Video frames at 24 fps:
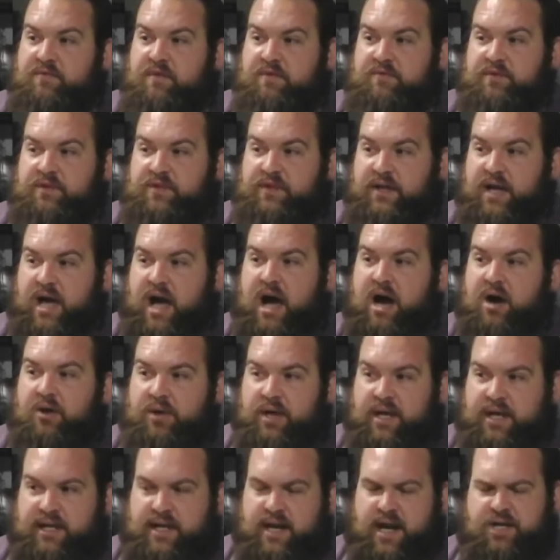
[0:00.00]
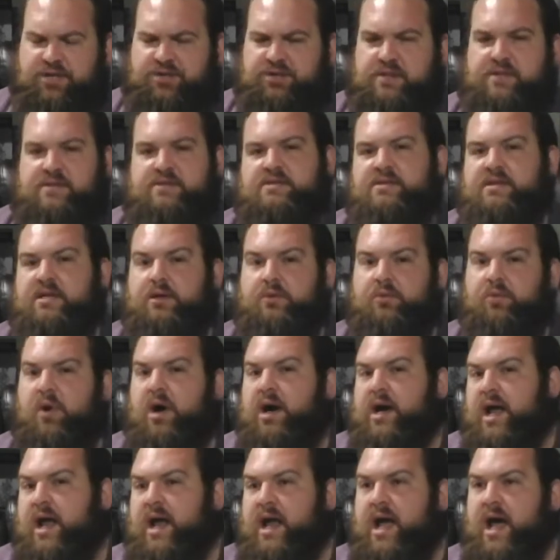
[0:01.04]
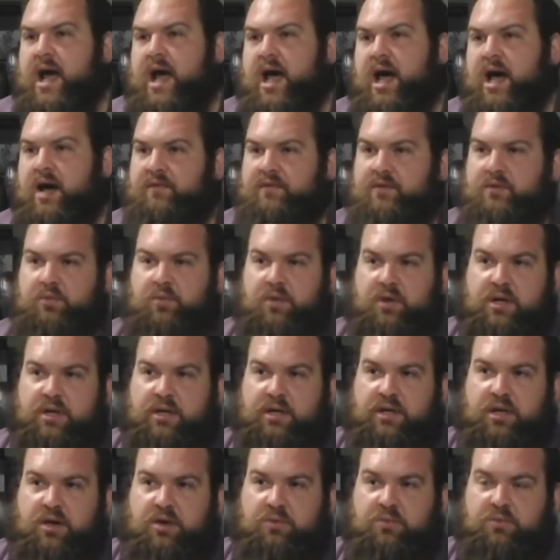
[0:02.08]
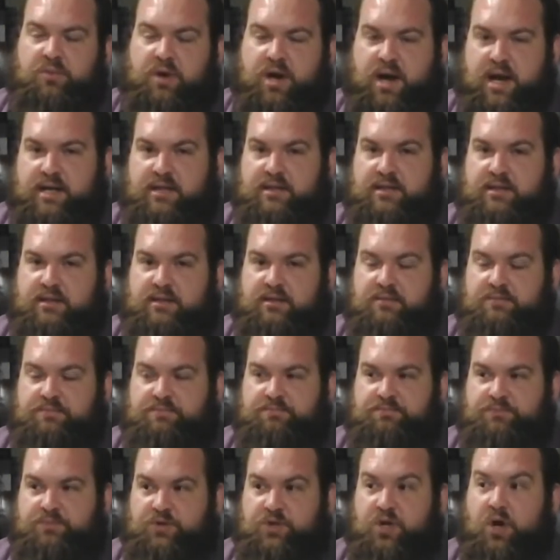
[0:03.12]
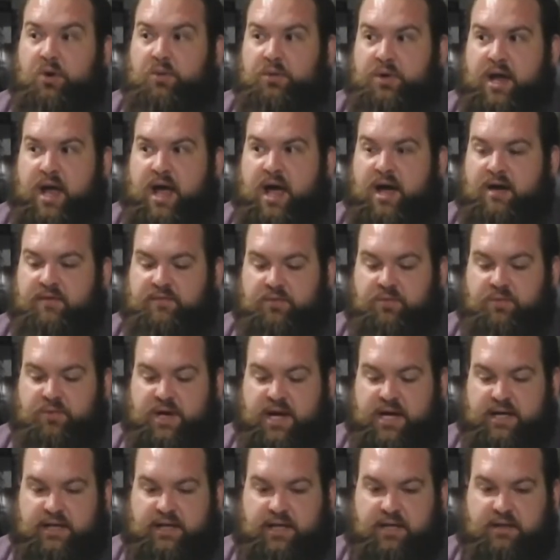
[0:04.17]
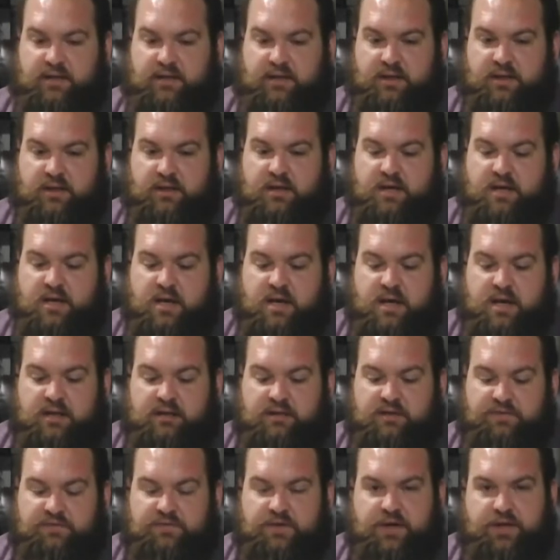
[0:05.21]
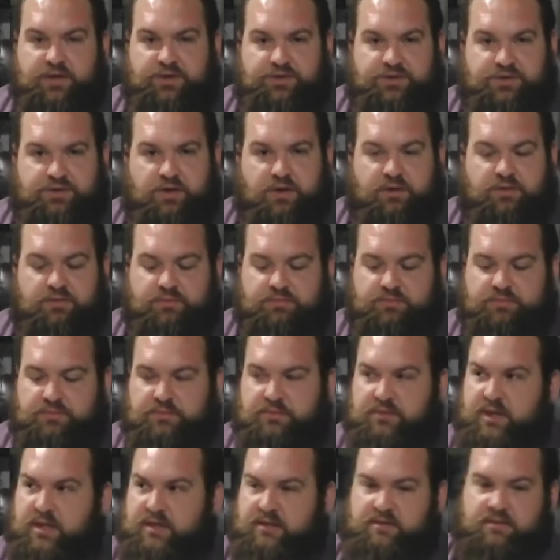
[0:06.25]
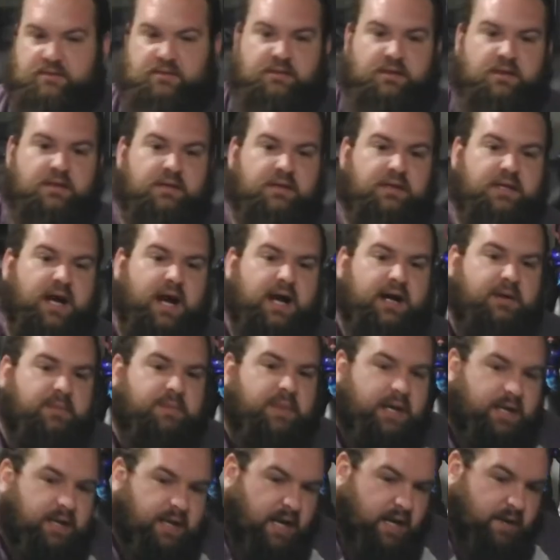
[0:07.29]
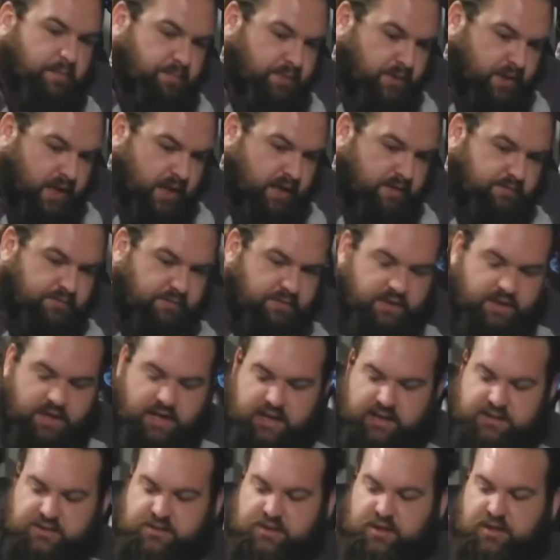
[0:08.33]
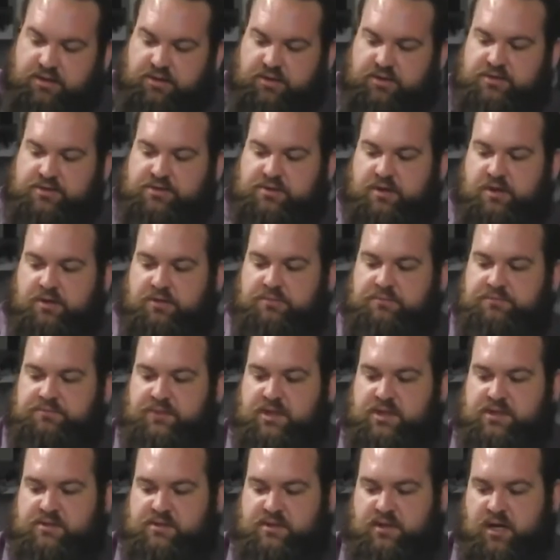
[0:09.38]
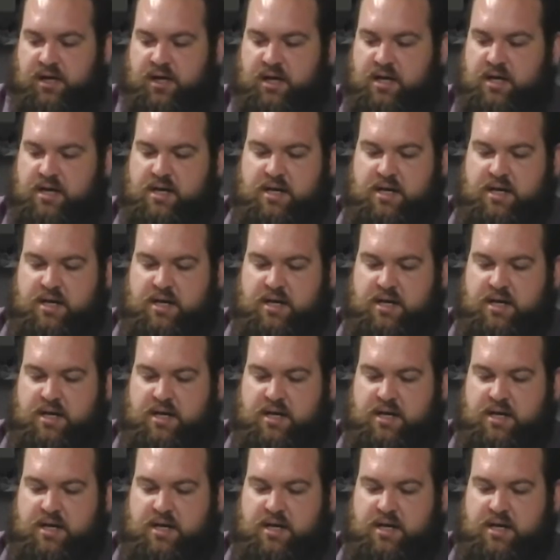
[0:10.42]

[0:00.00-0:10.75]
everything out, I can actually see what I have and what I don't have and what I needed to finish. So that's kind of my game plan for the next year or so, is to